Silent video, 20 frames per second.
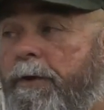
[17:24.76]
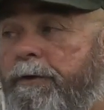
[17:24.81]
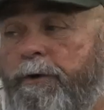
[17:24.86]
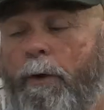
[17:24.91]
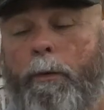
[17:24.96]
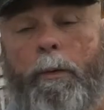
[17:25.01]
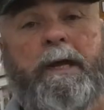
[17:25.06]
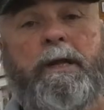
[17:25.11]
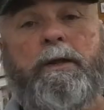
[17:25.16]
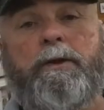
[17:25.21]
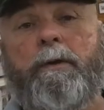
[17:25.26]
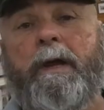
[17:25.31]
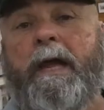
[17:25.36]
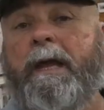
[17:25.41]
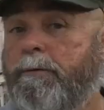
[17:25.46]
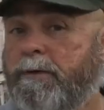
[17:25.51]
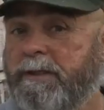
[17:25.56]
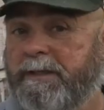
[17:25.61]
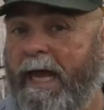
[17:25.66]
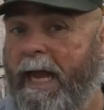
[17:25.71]
So either
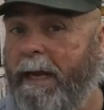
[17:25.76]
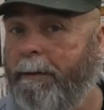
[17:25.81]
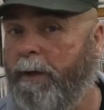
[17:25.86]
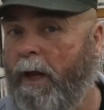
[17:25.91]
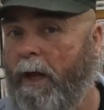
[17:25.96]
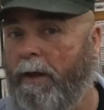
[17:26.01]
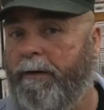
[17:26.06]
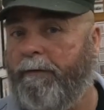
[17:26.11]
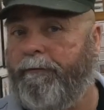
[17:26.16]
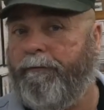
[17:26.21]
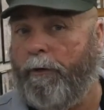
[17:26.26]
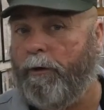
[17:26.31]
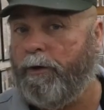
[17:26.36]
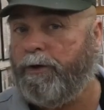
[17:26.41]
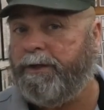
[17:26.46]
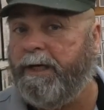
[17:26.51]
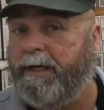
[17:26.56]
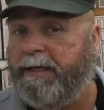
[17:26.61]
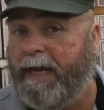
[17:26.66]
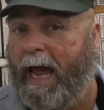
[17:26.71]
he was named on the
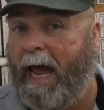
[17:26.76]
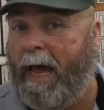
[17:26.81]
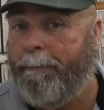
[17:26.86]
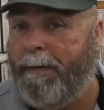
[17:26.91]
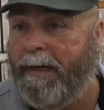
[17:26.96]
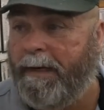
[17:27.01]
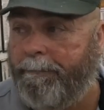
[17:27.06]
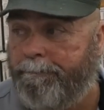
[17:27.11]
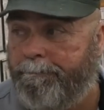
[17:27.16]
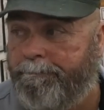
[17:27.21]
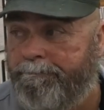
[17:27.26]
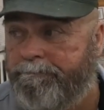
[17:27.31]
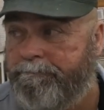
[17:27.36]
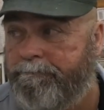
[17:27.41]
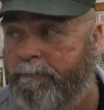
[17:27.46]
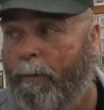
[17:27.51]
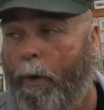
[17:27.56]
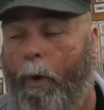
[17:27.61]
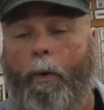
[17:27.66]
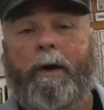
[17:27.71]
first indictment
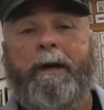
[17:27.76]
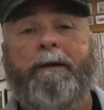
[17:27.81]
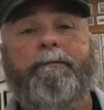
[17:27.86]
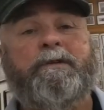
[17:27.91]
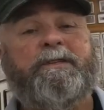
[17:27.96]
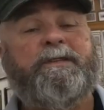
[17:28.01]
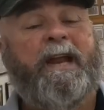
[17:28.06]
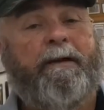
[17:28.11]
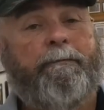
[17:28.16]
or he was